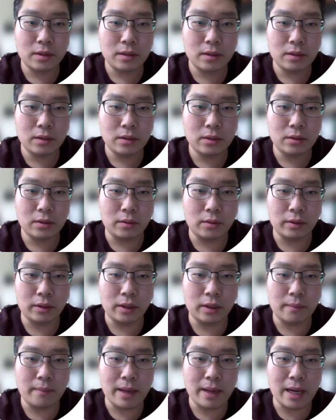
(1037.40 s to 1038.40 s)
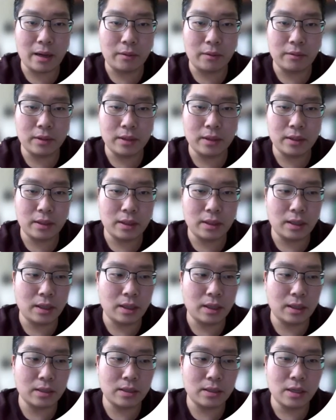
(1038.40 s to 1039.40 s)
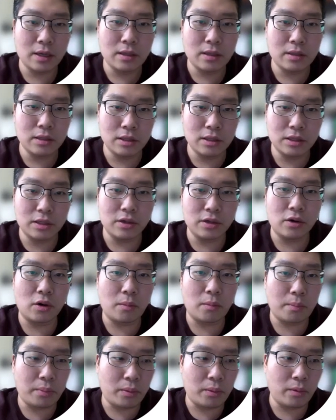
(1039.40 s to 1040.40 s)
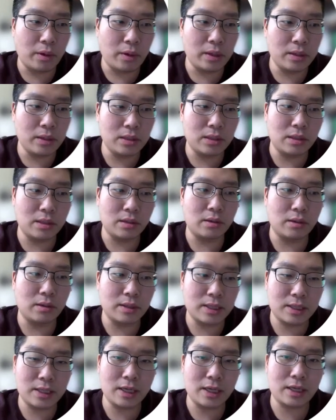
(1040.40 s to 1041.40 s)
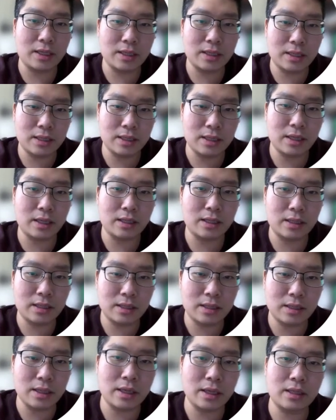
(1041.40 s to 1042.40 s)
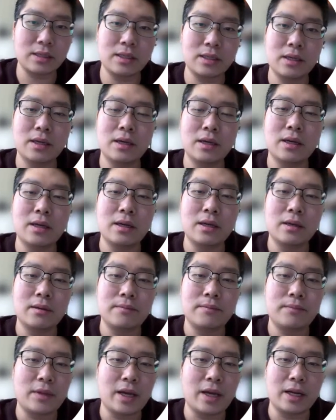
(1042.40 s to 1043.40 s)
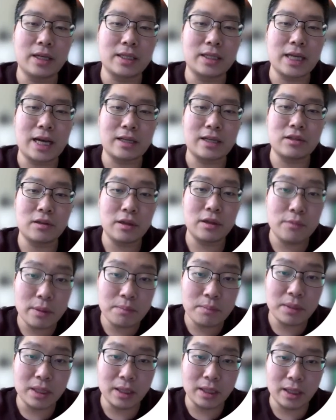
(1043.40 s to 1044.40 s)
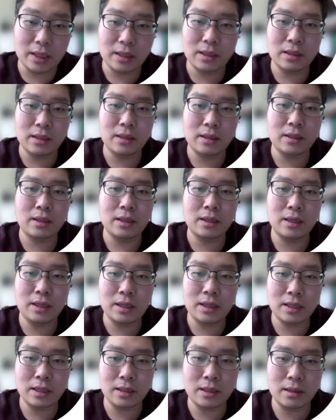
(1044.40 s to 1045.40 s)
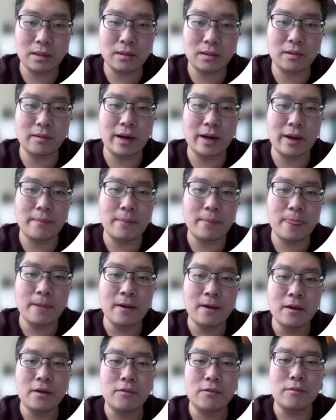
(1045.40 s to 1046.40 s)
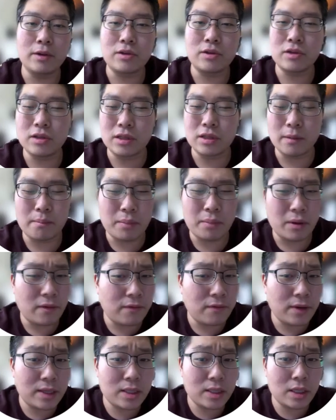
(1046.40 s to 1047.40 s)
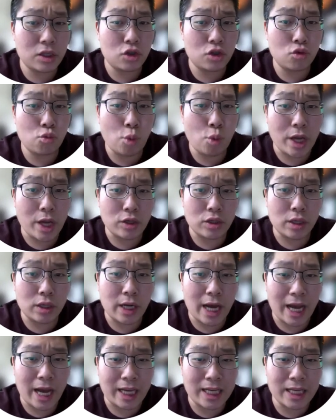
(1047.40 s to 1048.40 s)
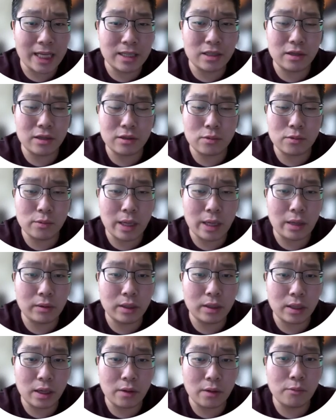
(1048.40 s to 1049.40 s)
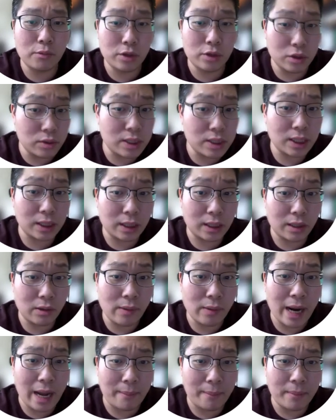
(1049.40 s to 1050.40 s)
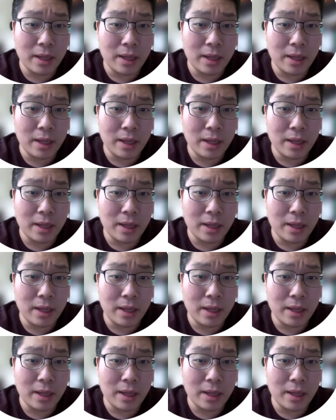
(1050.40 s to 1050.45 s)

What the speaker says: total amount is 0.0666, and it's actually repeating, kilogram, which is a perfect situation. I can just round it up using the gram.